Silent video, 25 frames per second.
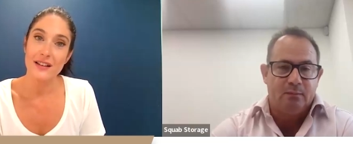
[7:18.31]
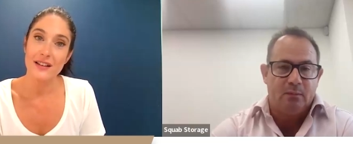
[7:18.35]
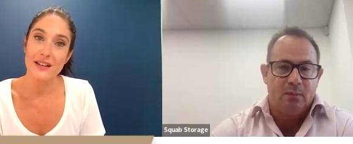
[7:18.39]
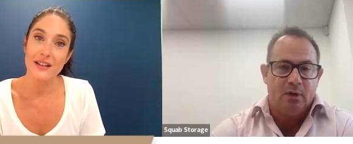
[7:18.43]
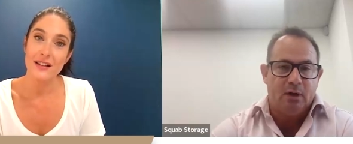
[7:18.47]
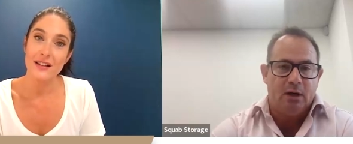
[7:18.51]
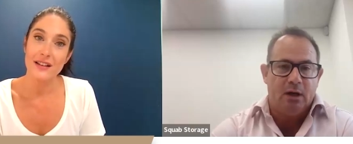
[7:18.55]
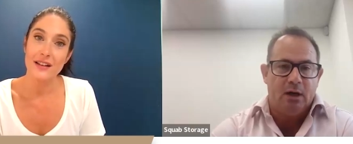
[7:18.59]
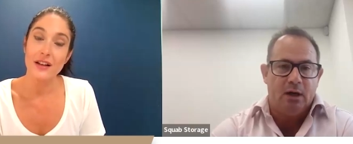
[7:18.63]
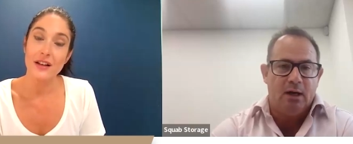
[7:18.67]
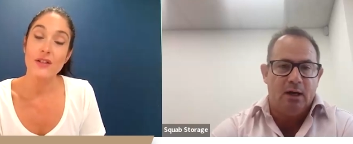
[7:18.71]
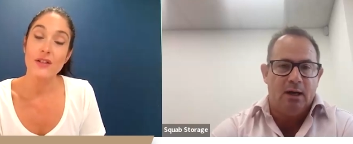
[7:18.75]

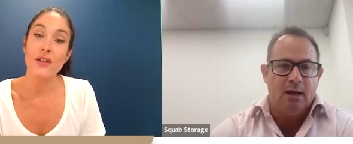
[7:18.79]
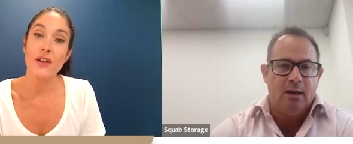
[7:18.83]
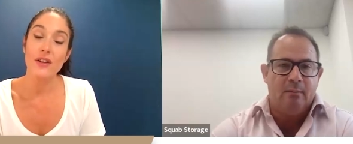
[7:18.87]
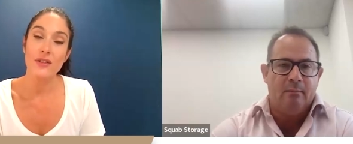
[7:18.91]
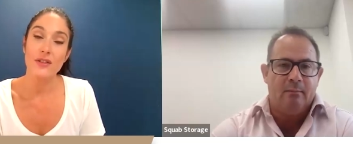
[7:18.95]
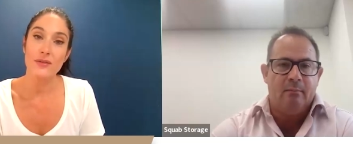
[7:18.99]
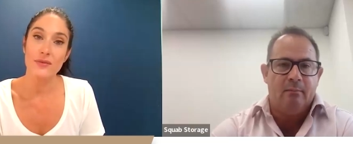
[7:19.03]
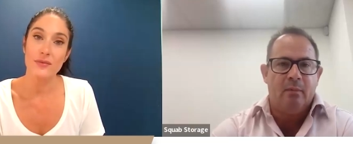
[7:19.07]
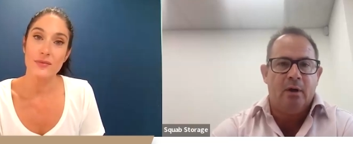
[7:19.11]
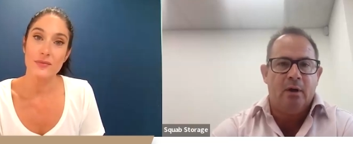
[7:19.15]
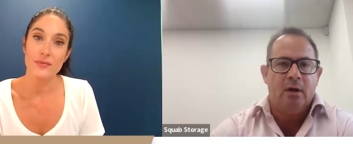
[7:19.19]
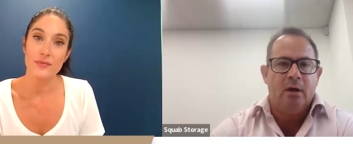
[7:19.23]

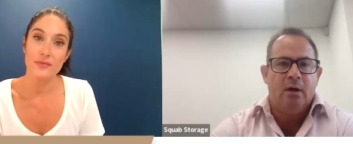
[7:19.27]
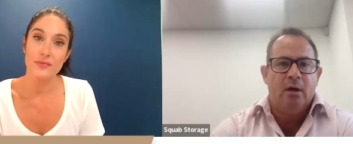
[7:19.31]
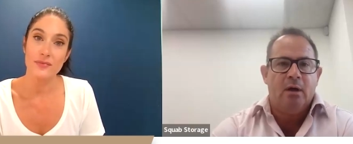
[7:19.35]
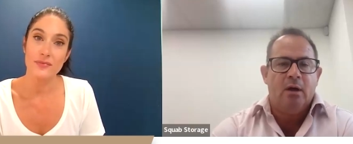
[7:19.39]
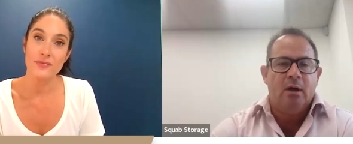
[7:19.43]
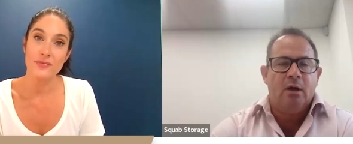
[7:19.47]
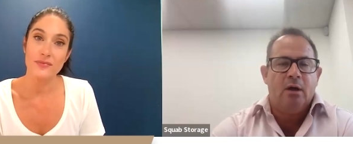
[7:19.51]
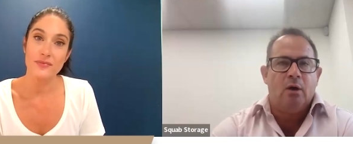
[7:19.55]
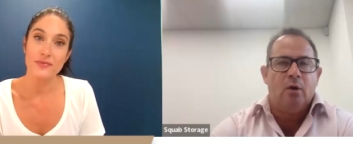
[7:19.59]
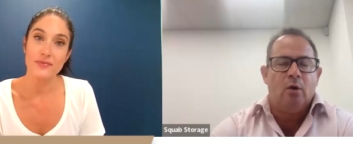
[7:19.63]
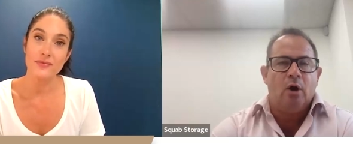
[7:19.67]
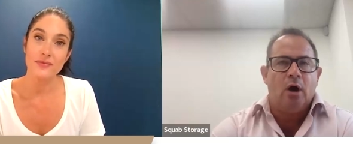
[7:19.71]
Speaker 1: and
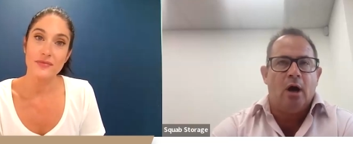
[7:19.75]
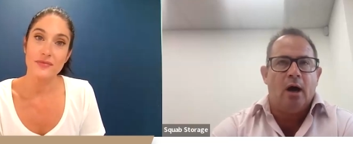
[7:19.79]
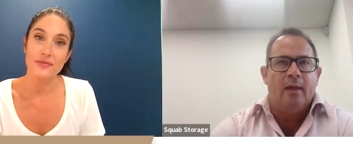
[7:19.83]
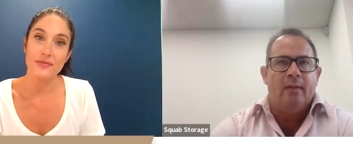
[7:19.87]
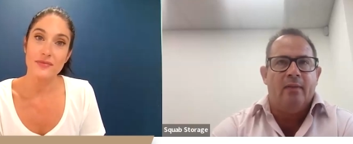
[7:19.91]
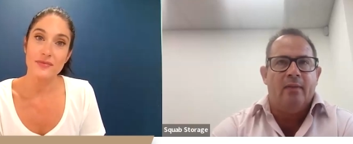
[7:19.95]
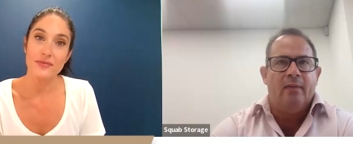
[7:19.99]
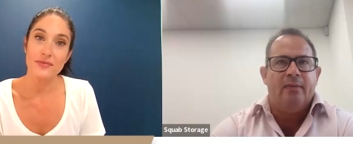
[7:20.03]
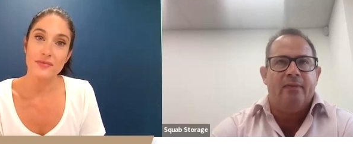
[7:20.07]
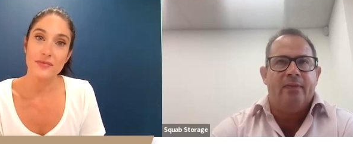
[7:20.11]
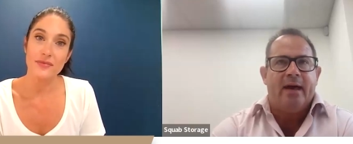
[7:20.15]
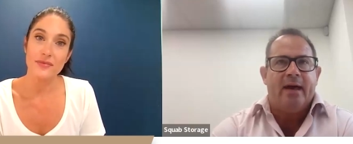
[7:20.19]

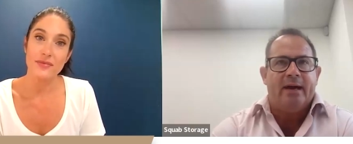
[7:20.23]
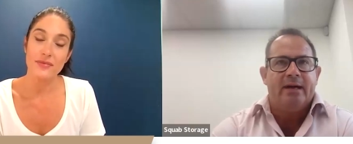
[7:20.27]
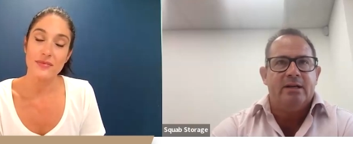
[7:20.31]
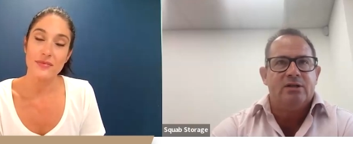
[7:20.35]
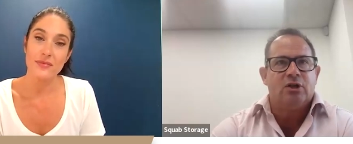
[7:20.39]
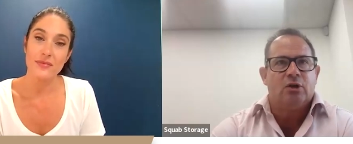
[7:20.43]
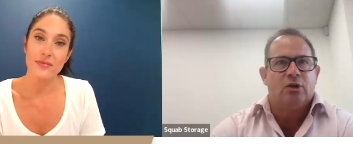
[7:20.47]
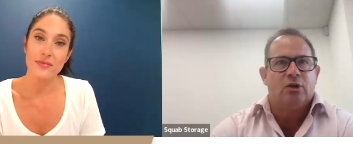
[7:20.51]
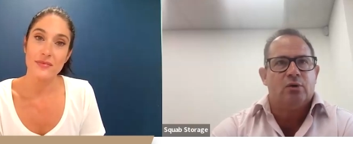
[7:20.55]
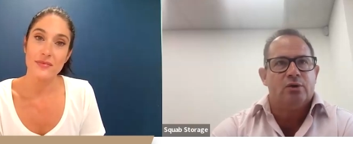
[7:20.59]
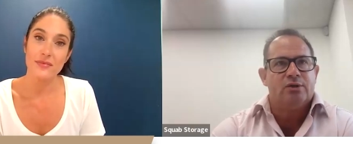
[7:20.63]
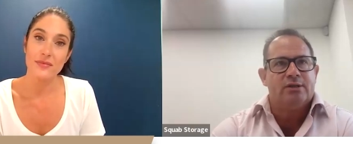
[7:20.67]
that is
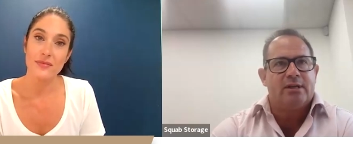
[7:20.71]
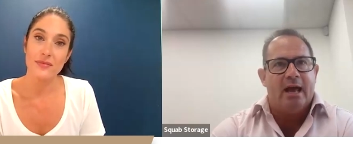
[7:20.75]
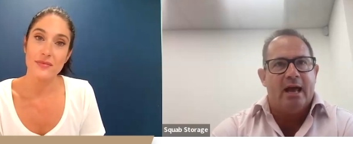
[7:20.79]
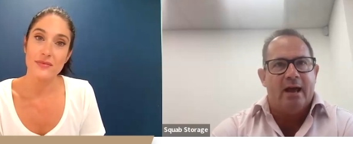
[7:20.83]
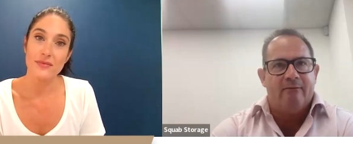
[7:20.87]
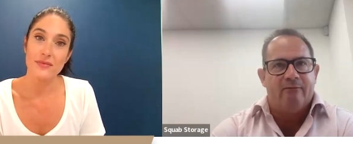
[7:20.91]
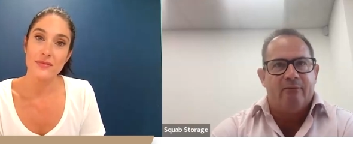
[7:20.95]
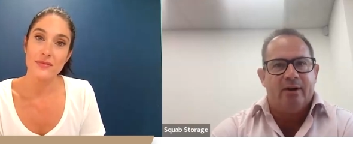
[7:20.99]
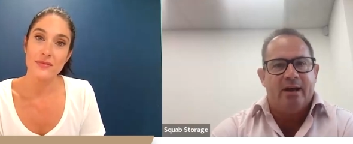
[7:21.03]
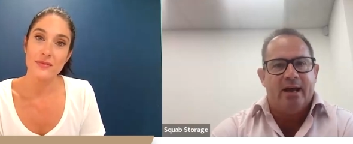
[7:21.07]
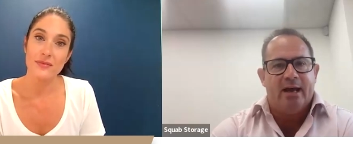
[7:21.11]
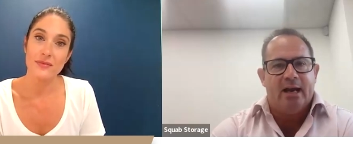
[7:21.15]
across
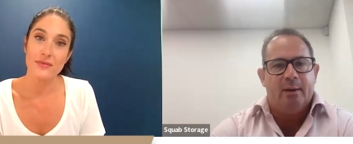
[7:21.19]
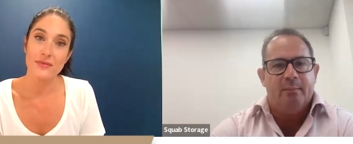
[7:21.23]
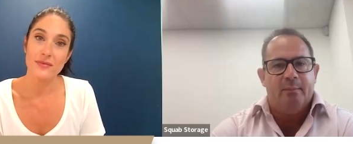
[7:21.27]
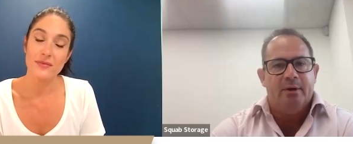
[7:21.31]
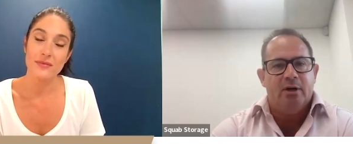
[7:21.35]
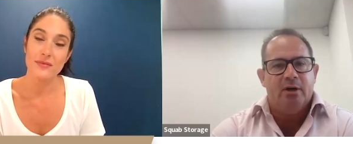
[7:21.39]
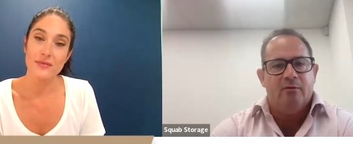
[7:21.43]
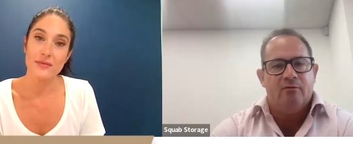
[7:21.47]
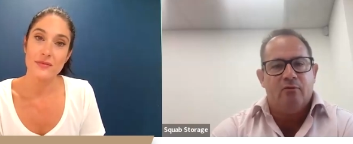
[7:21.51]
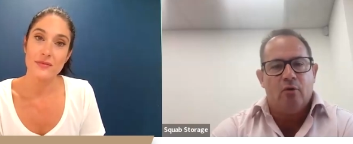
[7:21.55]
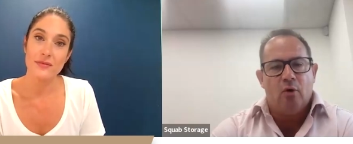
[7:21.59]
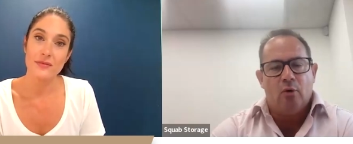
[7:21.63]
every element
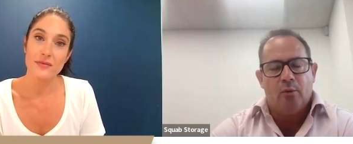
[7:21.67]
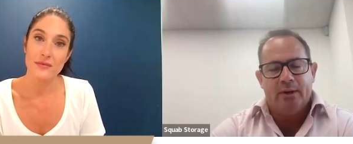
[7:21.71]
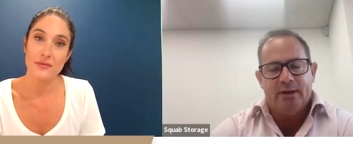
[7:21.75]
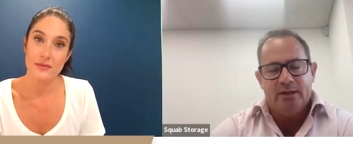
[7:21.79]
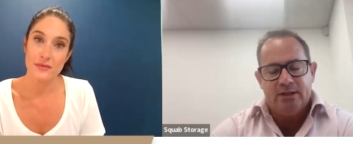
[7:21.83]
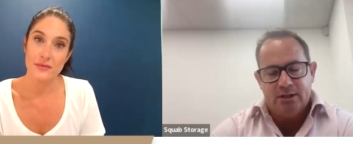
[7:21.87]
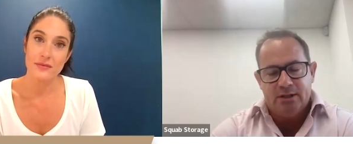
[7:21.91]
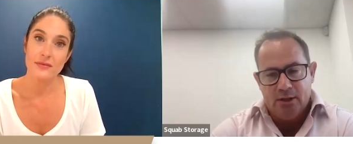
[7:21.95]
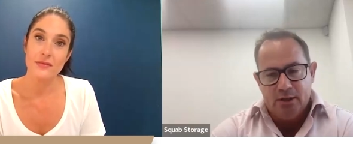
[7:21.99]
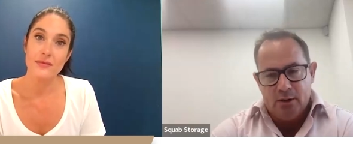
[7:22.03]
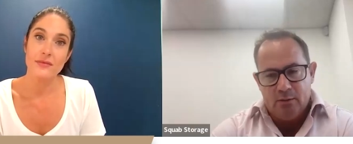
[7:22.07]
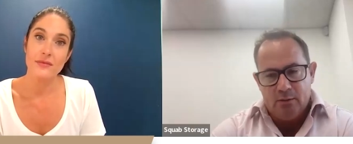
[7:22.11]
of what we
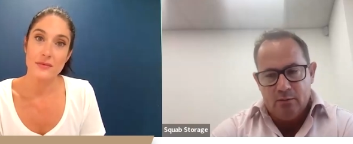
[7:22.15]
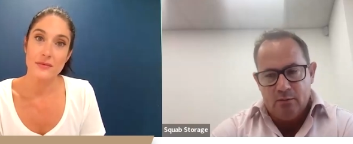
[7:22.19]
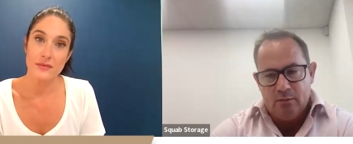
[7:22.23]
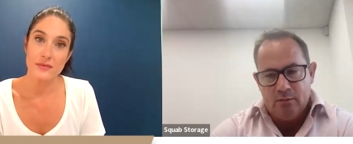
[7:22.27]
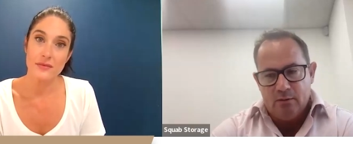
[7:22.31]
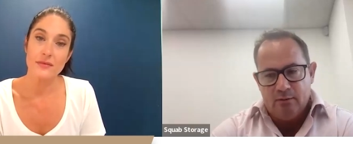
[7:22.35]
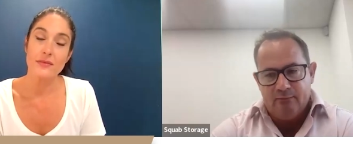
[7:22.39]
do,